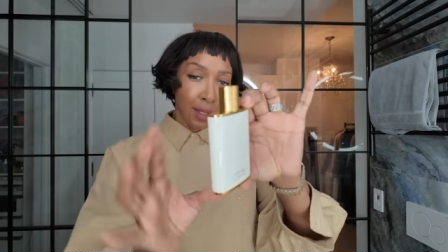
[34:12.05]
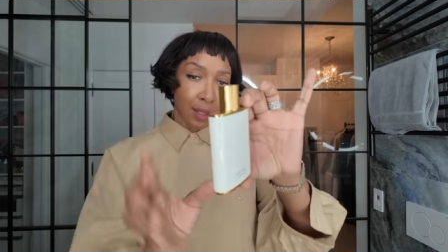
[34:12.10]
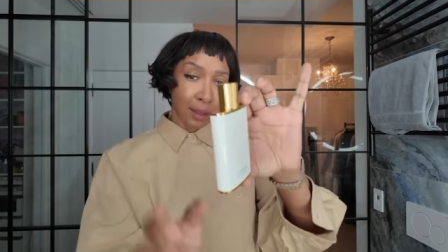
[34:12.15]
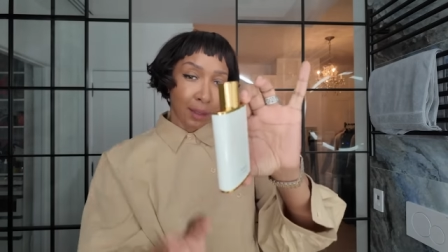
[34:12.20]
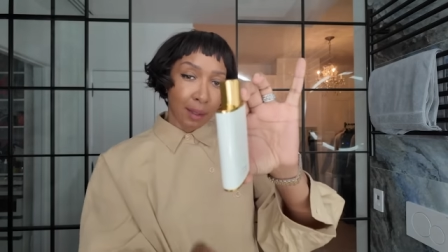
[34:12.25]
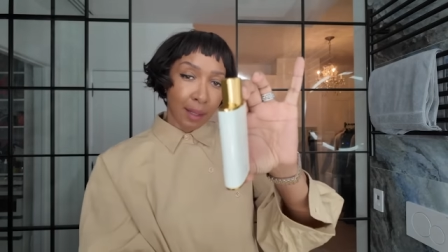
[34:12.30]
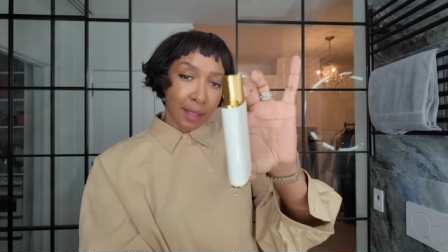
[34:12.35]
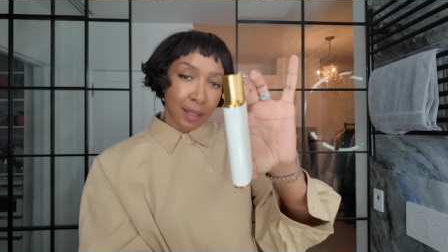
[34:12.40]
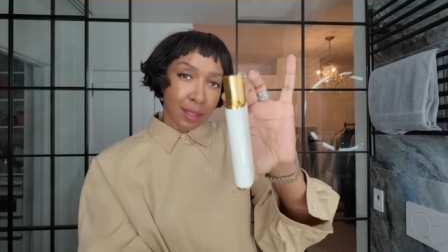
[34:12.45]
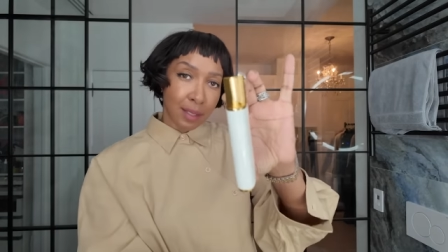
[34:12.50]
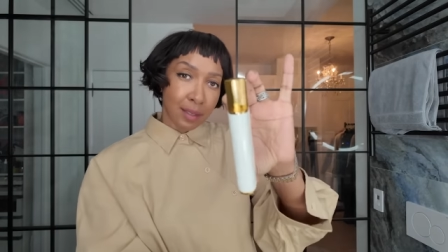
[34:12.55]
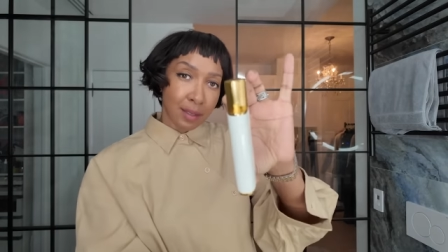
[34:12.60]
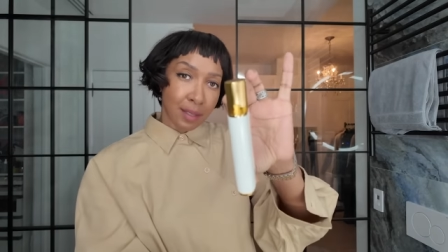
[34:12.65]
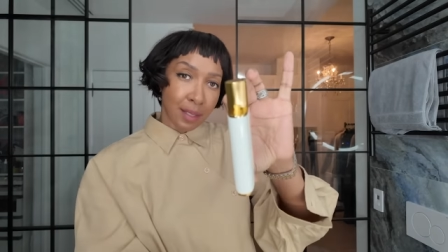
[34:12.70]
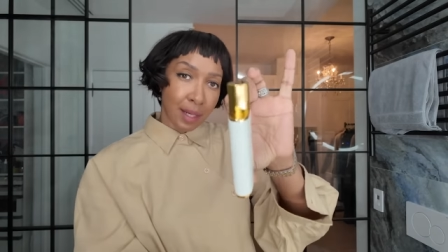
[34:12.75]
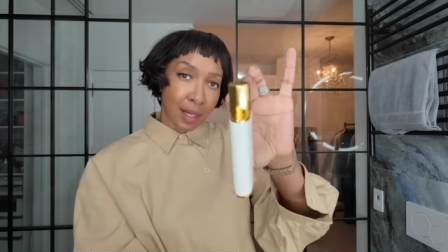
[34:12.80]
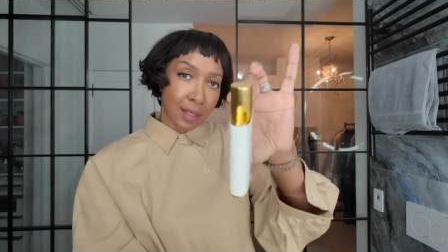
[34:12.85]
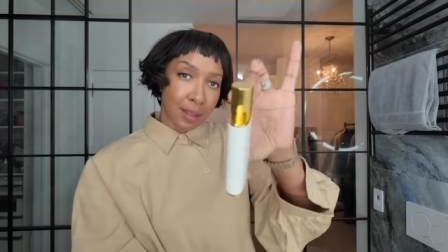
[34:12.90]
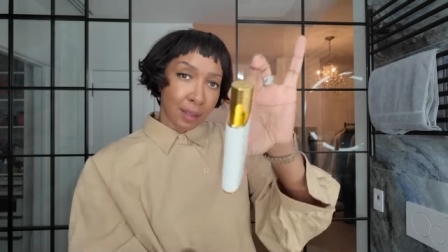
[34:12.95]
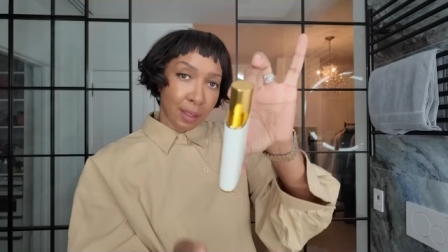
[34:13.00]
like
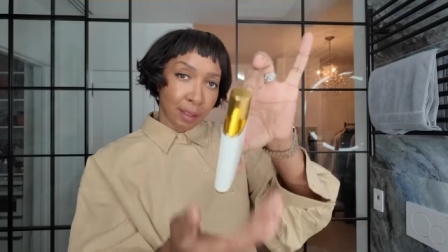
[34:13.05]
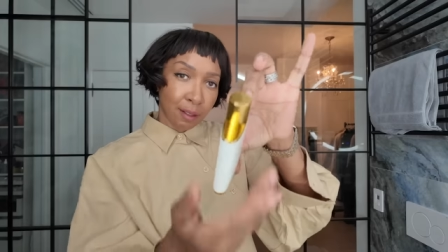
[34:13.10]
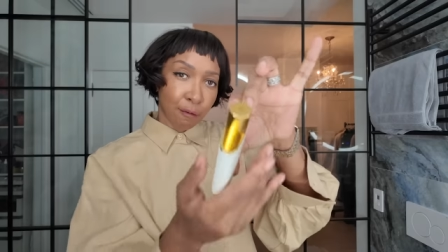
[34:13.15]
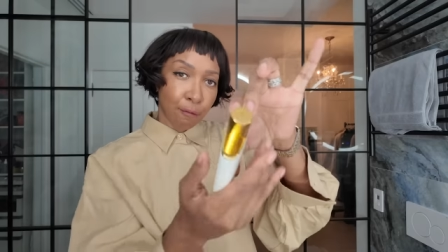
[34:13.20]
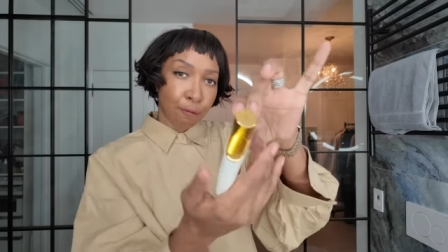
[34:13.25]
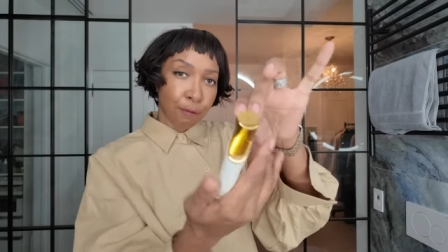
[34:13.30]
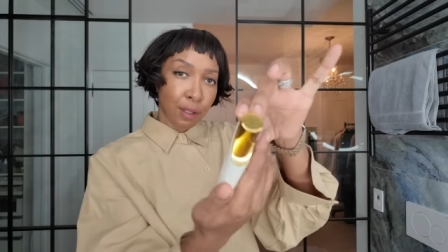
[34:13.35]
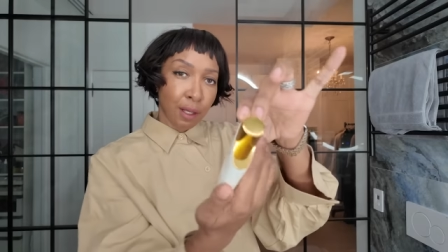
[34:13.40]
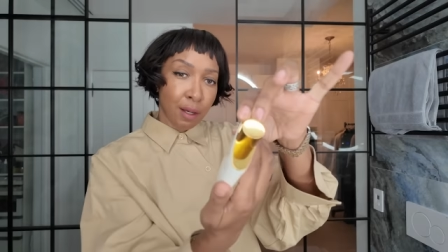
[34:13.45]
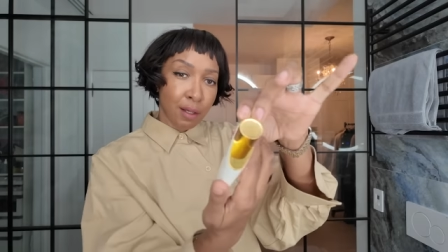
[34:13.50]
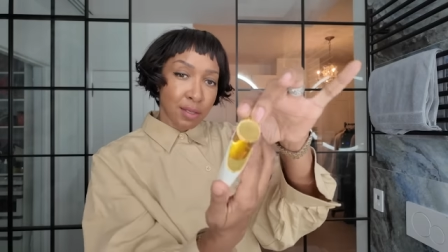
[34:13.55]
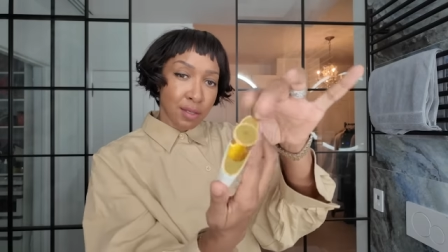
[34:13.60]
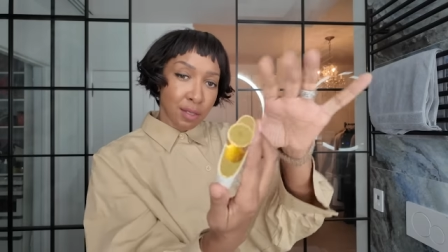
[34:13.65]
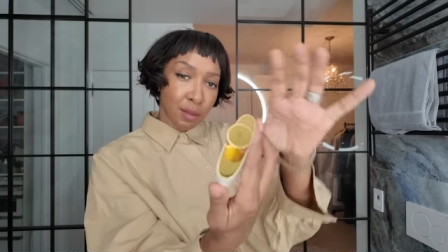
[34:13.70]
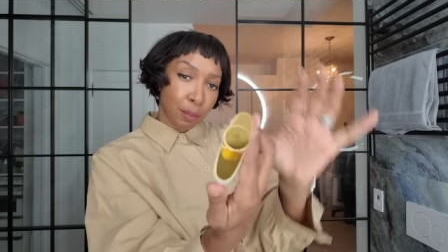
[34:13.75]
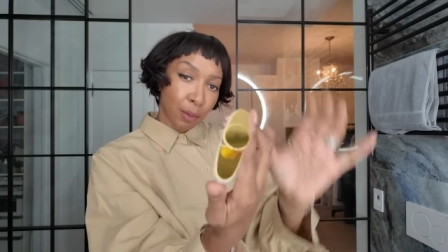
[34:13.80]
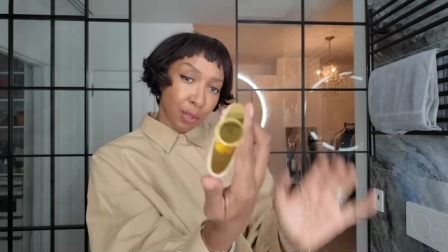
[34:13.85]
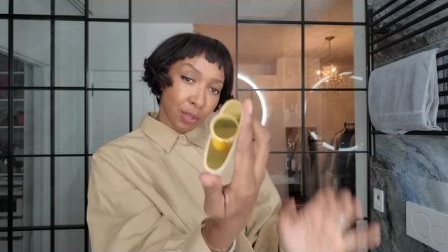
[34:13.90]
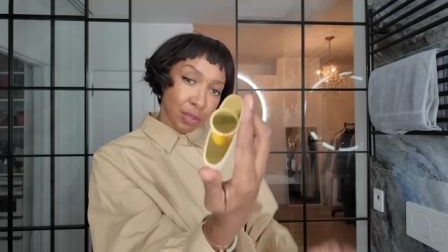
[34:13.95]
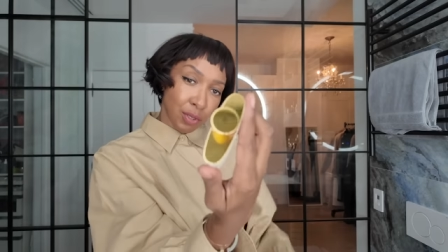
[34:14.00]
container, like a
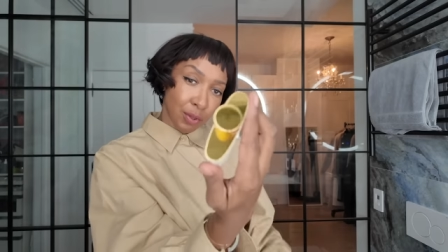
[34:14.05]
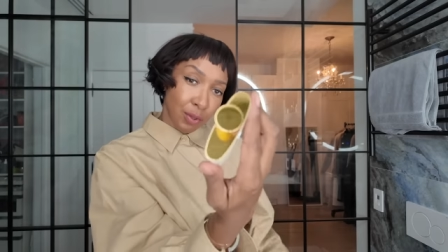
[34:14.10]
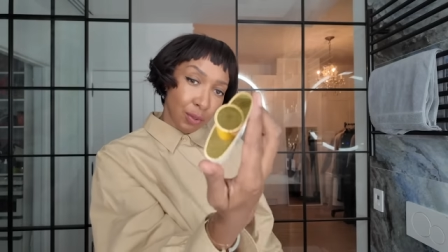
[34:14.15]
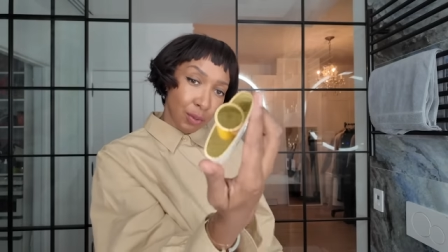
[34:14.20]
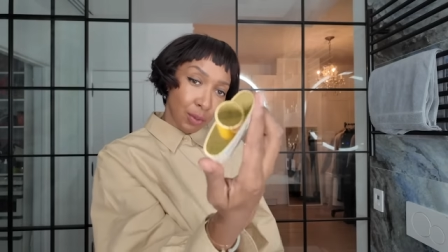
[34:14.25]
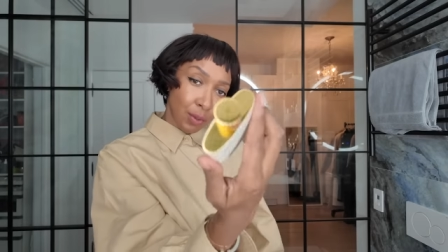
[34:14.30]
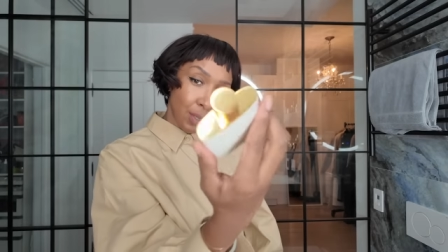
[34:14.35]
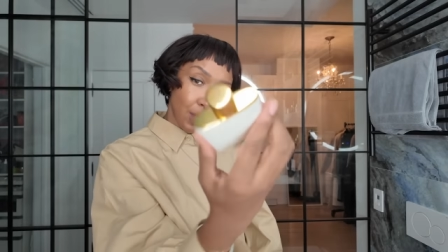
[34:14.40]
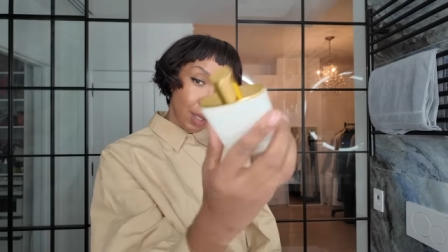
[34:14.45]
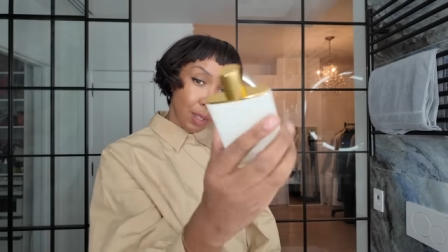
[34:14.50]
flask bottle